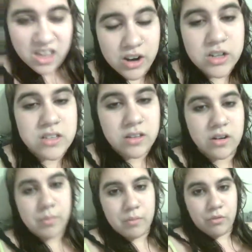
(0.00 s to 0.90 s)
than it did the
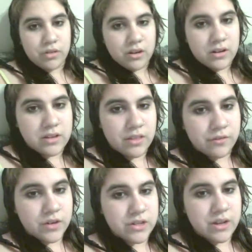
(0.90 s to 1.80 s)
first time you pierced it,
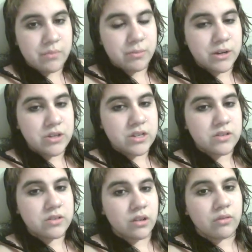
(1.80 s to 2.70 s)
so just a
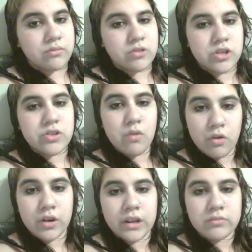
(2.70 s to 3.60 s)
warning.
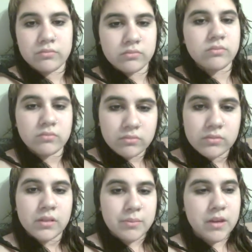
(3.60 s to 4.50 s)
Because I
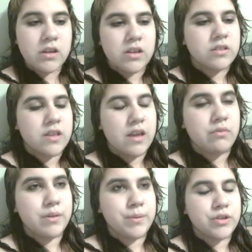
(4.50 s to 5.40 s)
re-pierced my tongue web
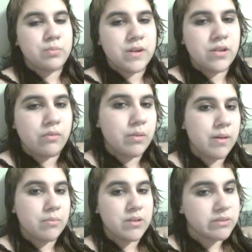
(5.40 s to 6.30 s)
and my smiley
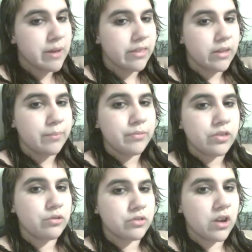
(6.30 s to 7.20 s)
through scar tissue,
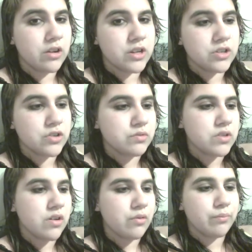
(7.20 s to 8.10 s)
so
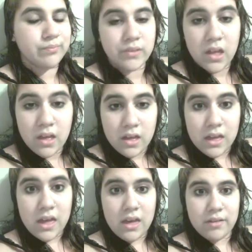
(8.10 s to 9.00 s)
yeah. Well,
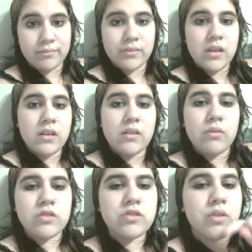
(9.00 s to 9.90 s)
sort of. Half
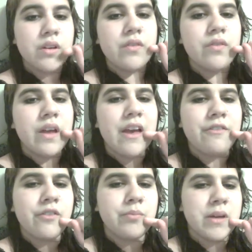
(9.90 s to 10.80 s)
of my tongue web was through
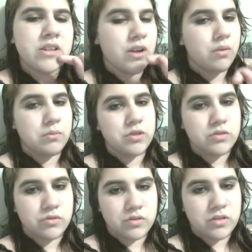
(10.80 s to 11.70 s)
scar tissue,
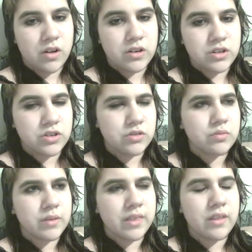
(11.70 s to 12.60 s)
and the other
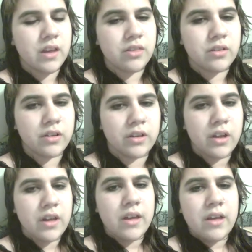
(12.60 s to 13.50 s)
one was
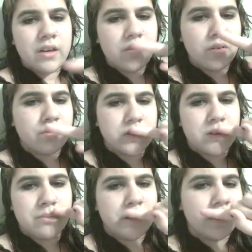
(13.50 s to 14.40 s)
completely through scar
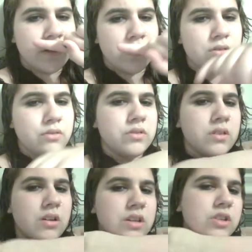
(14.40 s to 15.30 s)
tissue, so
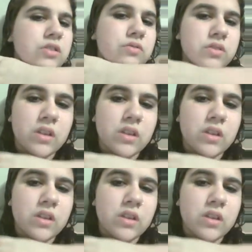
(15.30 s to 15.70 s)
yeah.